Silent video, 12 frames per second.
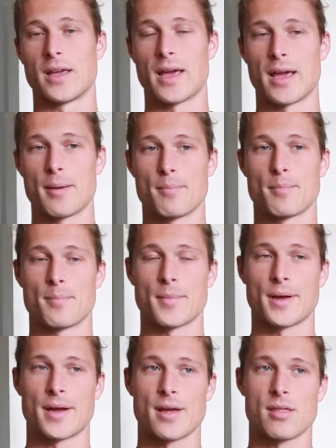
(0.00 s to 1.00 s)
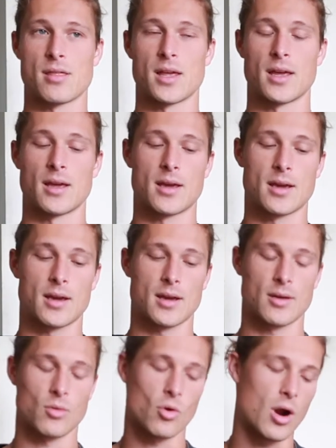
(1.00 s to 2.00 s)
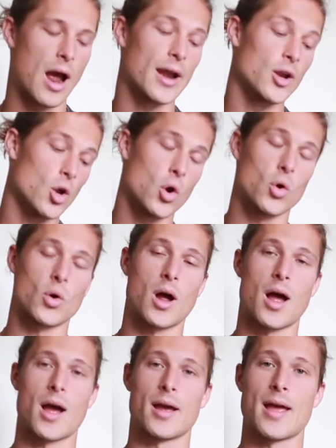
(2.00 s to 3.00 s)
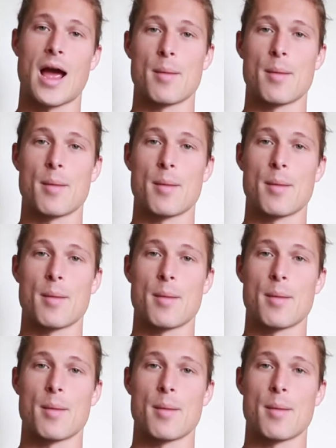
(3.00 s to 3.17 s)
game, I know I